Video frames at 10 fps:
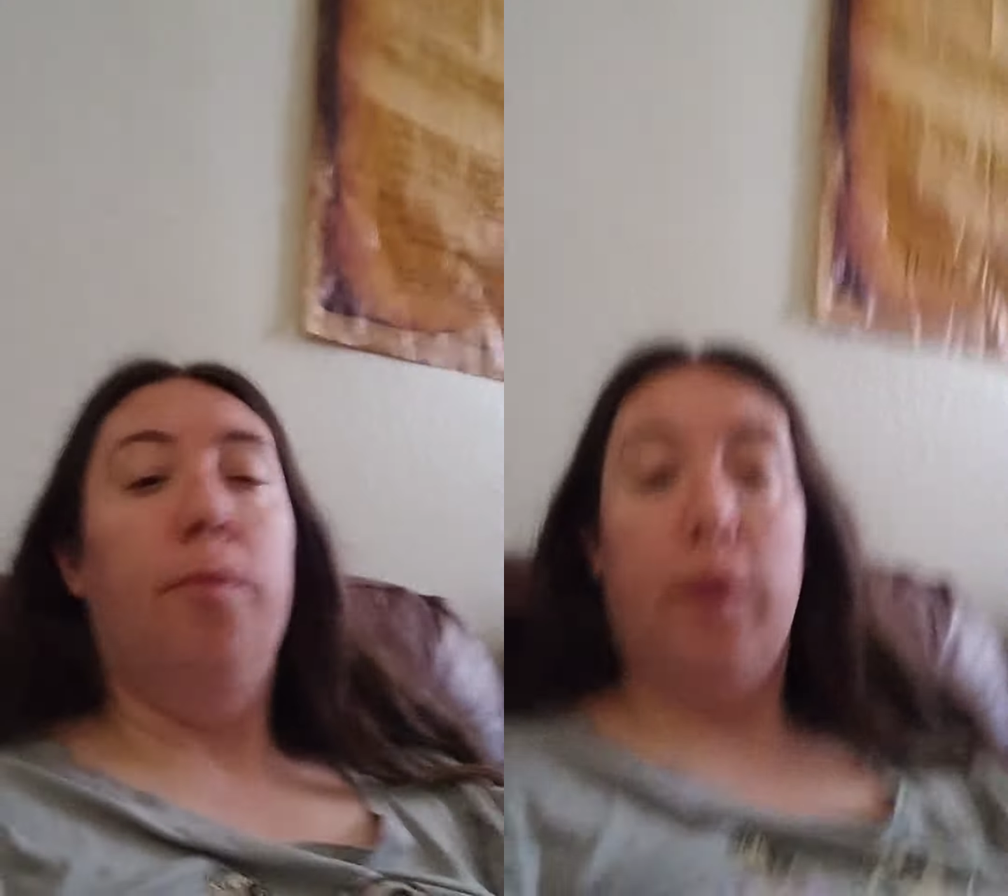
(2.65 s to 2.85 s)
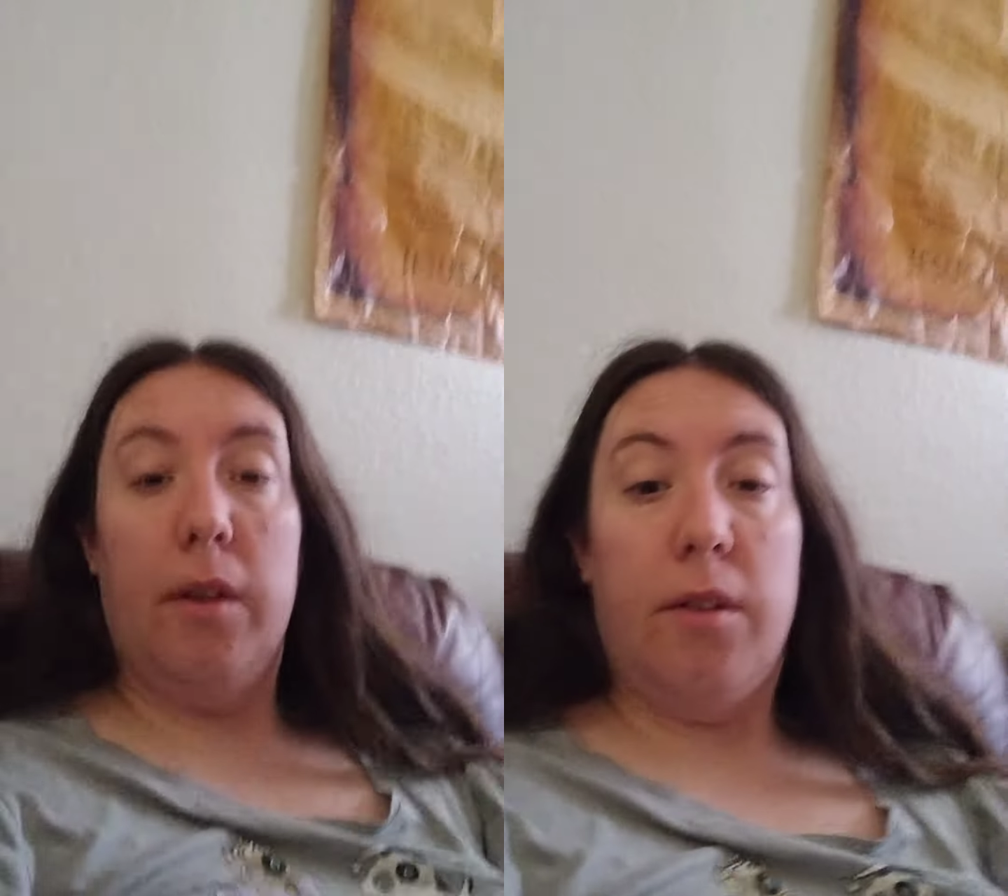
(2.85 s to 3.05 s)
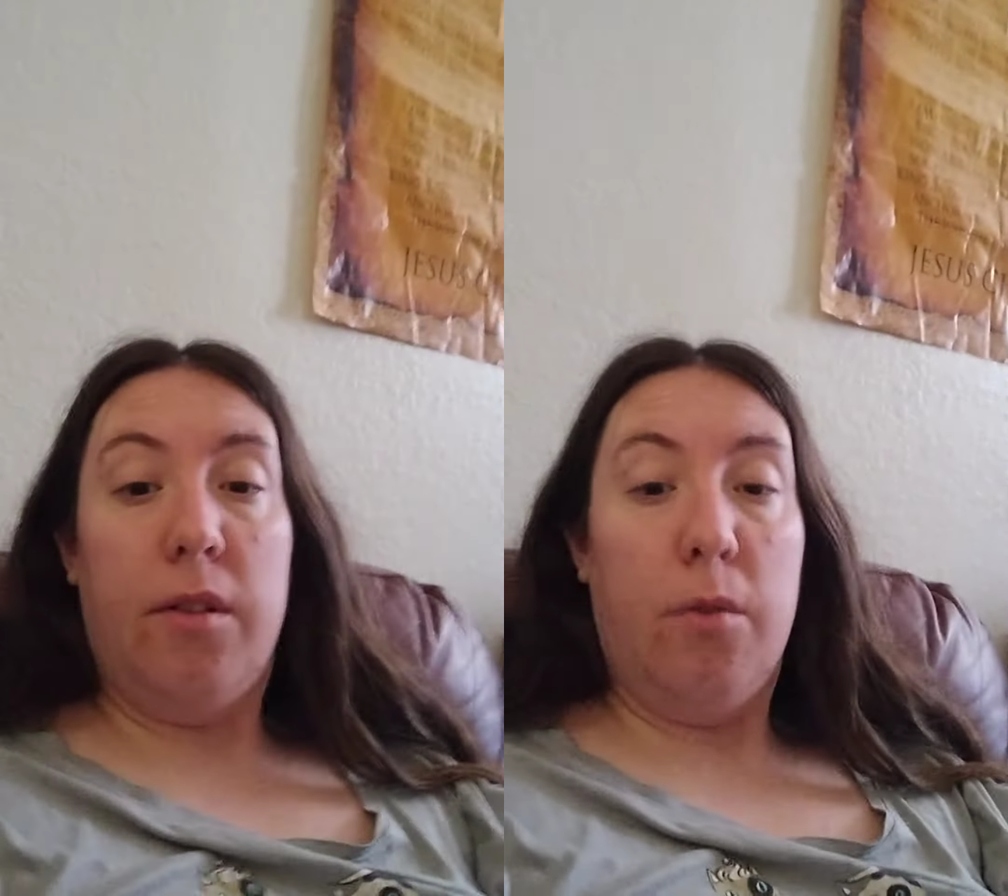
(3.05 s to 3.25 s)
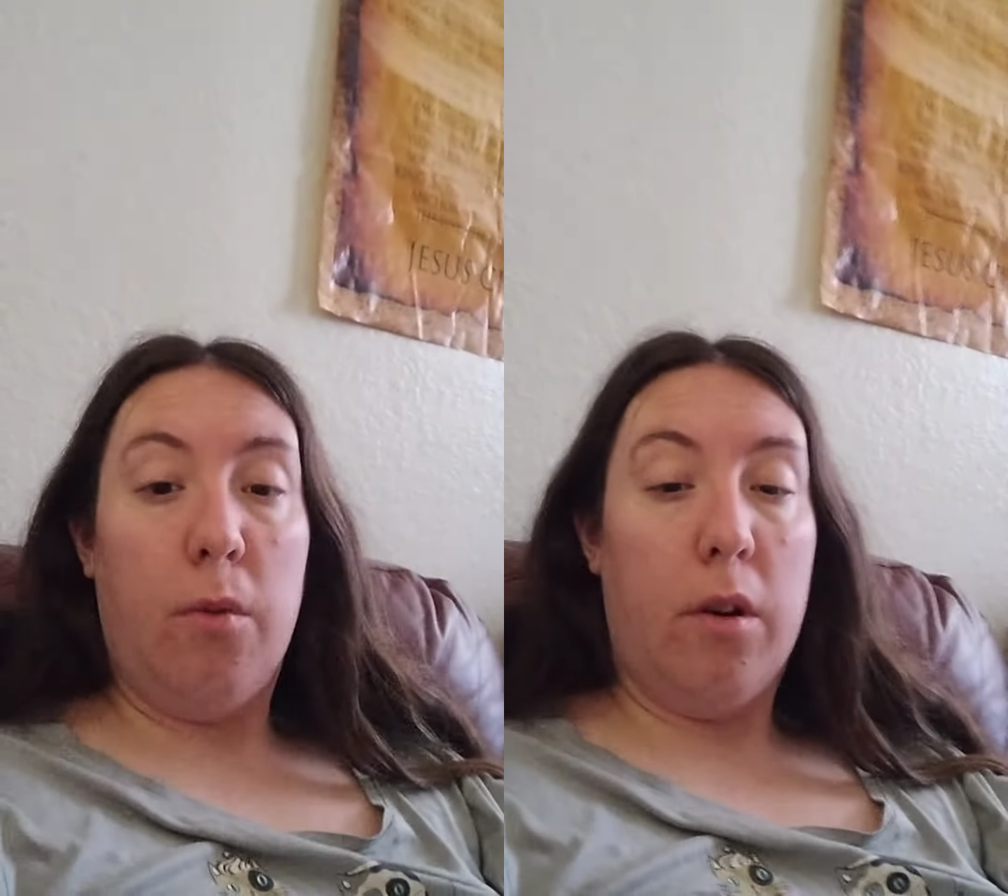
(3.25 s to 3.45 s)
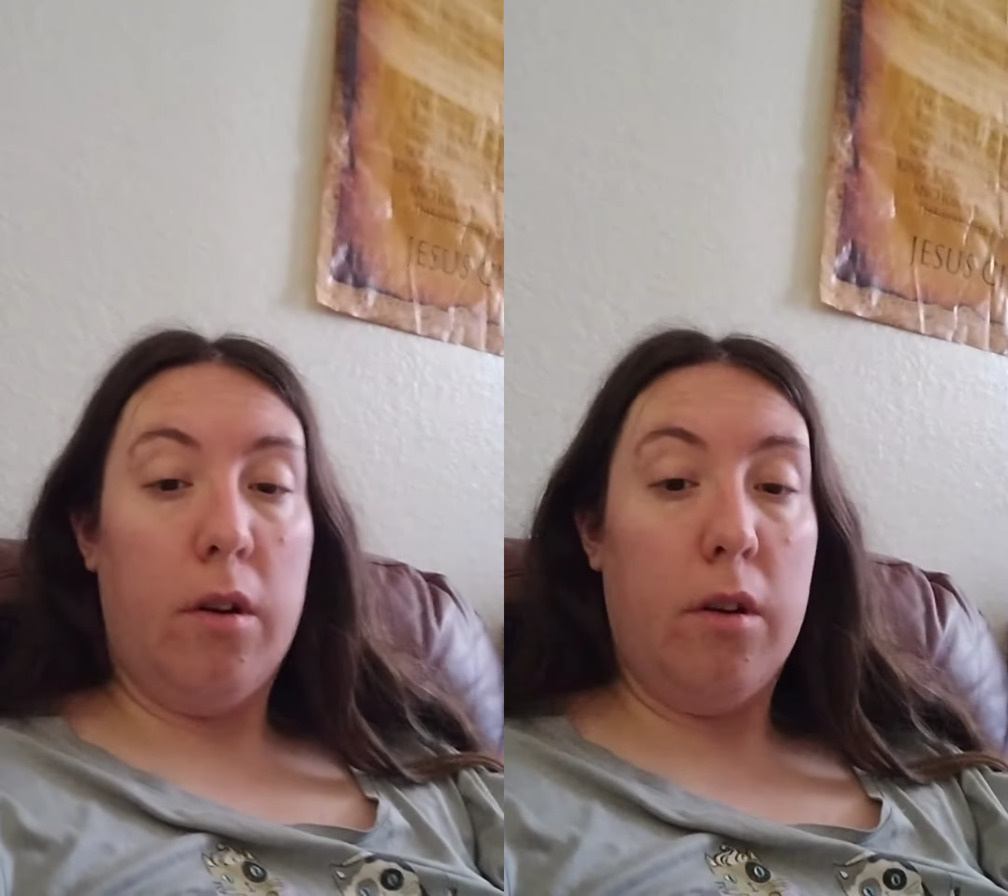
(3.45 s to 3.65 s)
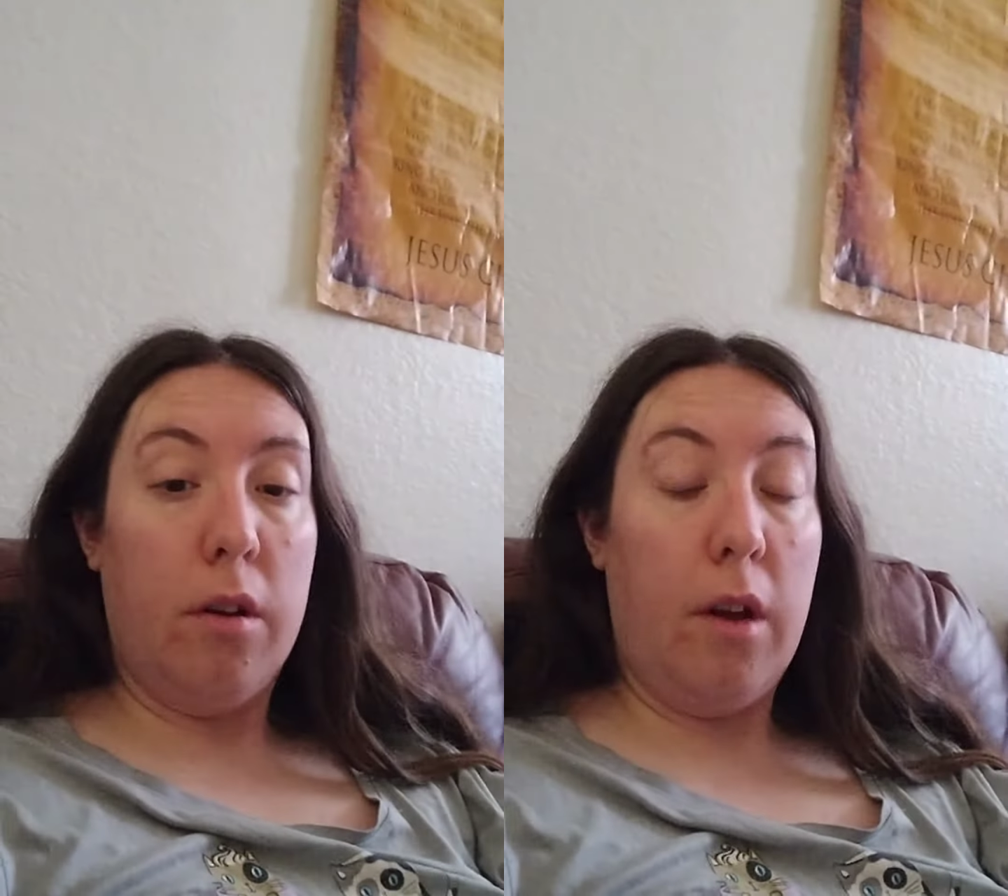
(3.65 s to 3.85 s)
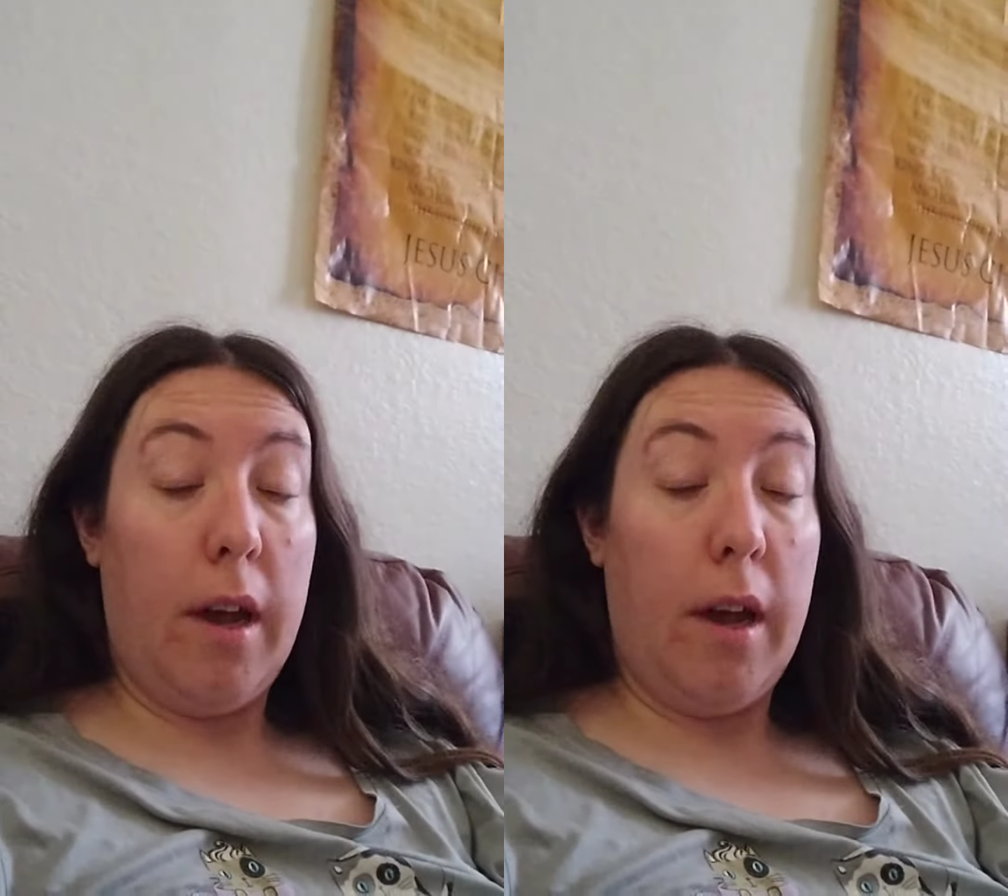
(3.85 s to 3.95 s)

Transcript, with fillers: Ben is at work.